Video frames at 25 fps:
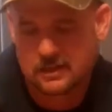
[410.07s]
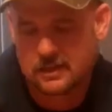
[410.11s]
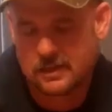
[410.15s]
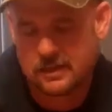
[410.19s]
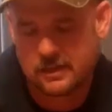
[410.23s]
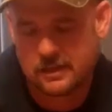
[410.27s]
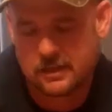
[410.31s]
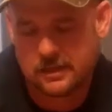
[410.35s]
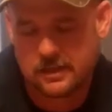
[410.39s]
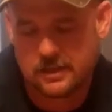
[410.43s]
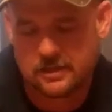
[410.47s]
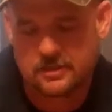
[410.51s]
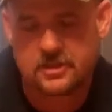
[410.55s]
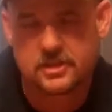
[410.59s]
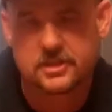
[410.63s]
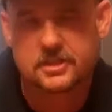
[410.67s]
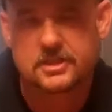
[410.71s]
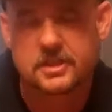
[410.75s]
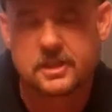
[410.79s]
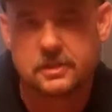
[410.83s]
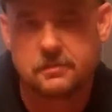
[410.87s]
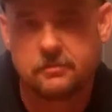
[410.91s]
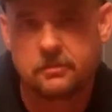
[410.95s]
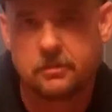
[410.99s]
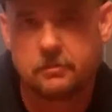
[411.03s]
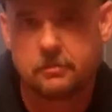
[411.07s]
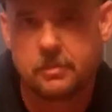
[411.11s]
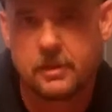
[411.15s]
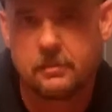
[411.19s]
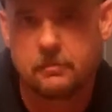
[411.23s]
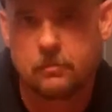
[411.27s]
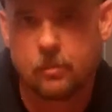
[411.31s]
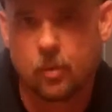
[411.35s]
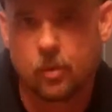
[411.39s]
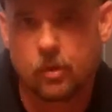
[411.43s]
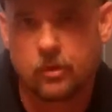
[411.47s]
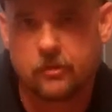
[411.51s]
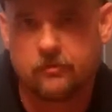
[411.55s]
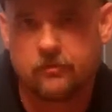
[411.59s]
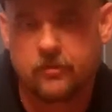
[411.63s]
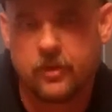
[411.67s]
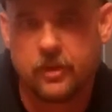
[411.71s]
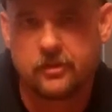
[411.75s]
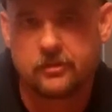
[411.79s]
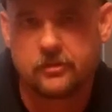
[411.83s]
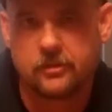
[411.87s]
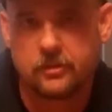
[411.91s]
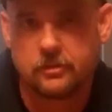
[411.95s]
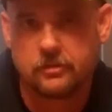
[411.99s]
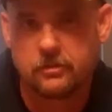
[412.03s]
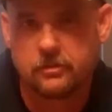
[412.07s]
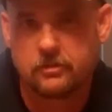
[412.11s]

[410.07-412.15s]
it just seems to be more efficient.